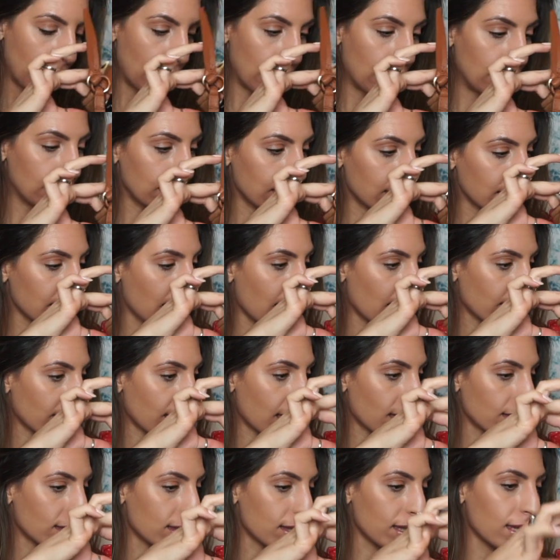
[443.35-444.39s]
And yeah,
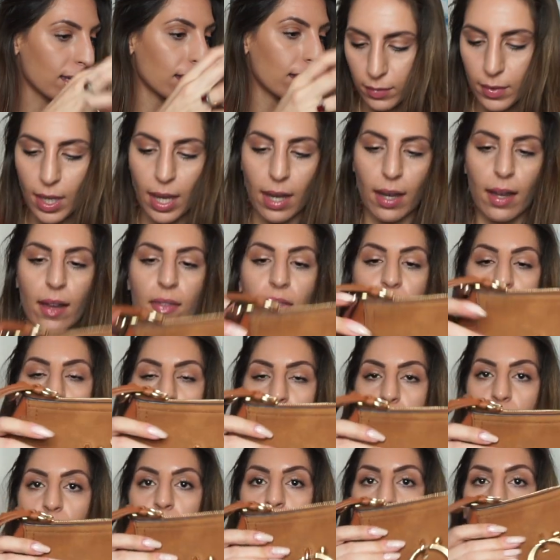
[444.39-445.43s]
that's it. Yeah, and then
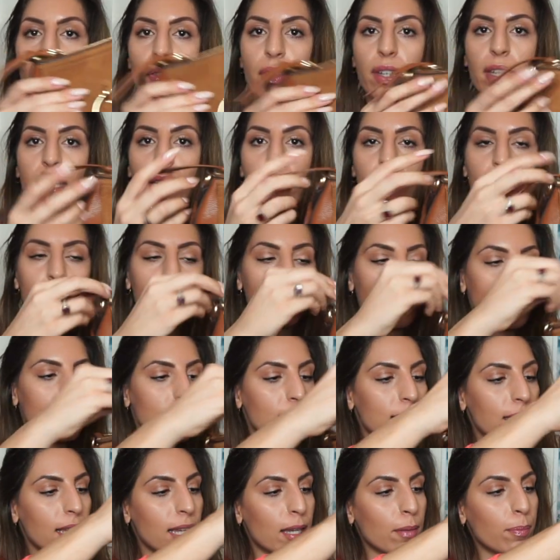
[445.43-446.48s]
it's got the
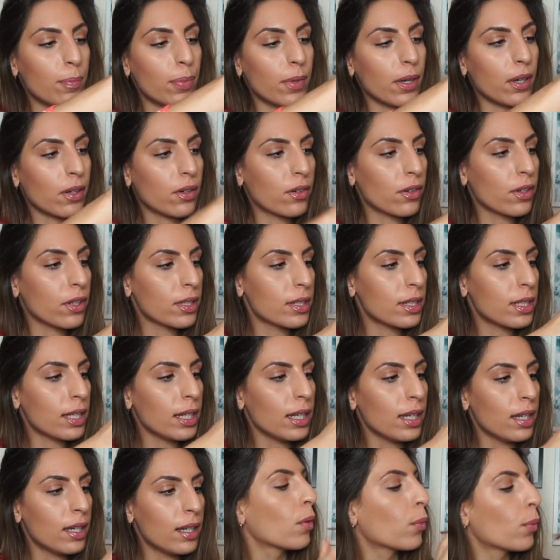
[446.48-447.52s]
zip across
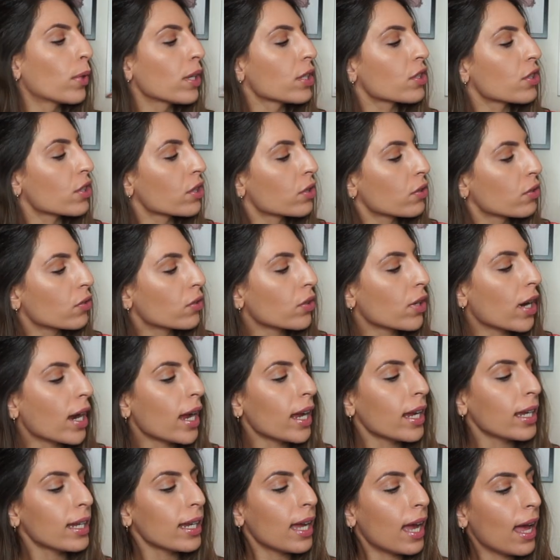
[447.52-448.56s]
here, which is grey.